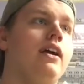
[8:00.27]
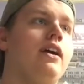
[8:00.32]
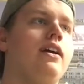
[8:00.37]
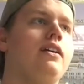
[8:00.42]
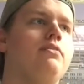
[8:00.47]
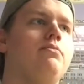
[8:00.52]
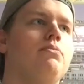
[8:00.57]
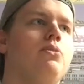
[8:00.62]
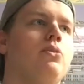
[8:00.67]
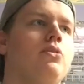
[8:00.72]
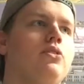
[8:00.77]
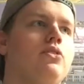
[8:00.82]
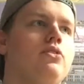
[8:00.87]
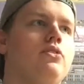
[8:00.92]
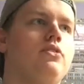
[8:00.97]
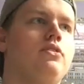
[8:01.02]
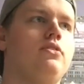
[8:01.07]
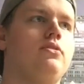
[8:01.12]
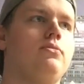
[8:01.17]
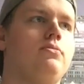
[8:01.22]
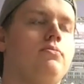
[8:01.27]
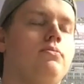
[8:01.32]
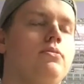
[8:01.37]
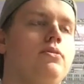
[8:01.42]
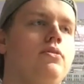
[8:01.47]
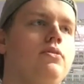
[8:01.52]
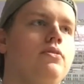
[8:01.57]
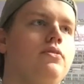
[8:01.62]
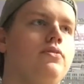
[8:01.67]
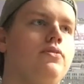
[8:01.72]
and more
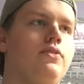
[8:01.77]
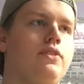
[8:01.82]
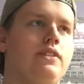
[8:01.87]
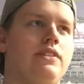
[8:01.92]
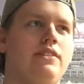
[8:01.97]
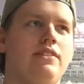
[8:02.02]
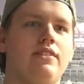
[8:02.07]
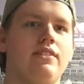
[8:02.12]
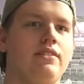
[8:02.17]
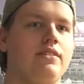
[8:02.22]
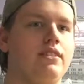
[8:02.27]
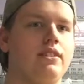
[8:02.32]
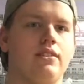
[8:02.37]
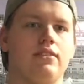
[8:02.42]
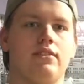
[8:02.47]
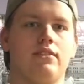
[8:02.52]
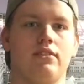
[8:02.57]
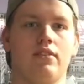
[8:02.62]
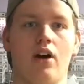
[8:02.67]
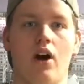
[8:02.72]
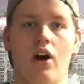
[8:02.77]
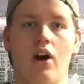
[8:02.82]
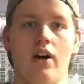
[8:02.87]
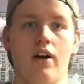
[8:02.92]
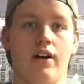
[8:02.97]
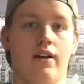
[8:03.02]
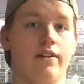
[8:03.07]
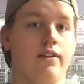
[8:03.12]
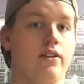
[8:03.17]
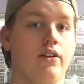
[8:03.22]
smooth and just
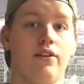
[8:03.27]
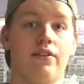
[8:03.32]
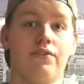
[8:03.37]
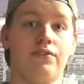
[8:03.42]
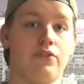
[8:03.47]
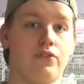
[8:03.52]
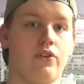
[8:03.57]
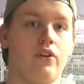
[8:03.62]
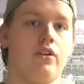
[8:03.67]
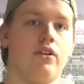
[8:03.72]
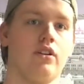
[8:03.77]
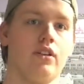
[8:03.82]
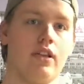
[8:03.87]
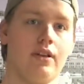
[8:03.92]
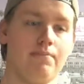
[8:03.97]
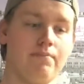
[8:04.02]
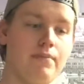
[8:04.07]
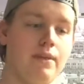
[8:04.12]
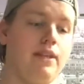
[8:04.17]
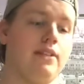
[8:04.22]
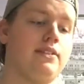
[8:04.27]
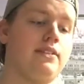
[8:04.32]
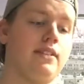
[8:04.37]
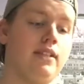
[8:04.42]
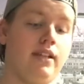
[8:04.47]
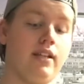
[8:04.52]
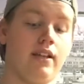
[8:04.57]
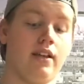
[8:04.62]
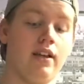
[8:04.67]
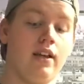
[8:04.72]
overall
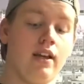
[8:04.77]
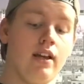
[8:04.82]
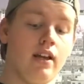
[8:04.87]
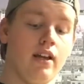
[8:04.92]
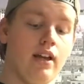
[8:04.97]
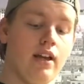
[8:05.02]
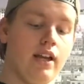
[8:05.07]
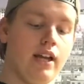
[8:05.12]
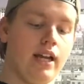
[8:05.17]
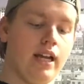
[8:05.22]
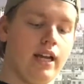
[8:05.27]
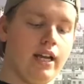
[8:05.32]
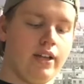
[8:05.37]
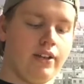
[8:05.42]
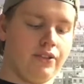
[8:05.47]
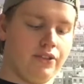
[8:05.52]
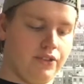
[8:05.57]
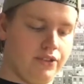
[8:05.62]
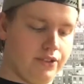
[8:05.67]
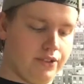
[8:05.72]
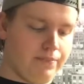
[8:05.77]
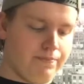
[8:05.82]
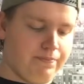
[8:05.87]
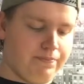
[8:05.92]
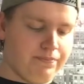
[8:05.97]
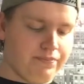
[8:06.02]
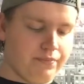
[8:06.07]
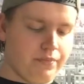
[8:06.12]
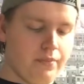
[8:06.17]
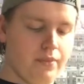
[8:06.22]
amazing. And
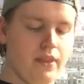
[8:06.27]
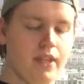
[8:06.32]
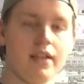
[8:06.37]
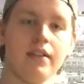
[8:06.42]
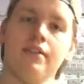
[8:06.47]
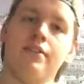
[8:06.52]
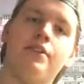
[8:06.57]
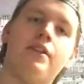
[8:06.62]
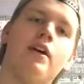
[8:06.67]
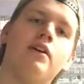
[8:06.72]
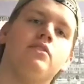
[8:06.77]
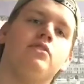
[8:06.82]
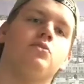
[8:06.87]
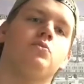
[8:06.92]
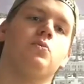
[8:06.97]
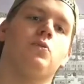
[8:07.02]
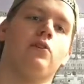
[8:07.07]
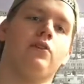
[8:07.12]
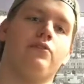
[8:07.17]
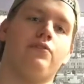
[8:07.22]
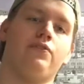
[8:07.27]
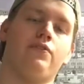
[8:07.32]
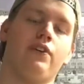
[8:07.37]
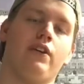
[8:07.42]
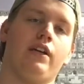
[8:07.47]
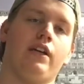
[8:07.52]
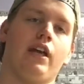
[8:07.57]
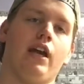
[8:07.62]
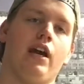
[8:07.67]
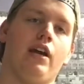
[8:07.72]
that's one
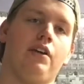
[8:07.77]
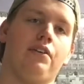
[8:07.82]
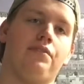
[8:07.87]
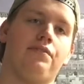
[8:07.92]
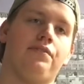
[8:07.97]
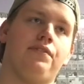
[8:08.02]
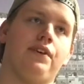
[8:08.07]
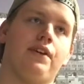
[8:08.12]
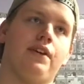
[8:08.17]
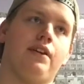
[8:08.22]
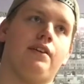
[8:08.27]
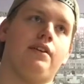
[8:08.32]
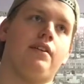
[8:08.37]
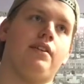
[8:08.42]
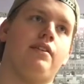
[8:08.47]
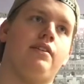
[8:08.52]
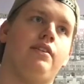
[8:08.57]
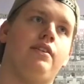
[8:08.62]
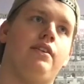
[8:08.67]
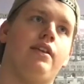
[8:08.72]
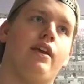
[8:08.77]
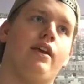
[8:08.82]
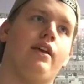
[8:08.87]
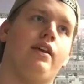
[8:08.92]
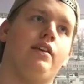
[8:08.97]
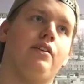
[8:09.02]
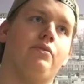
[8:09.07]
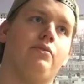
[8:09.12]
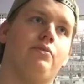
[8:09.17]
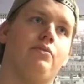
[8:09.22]
thing I think
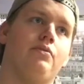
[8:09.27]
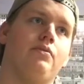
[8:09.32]
they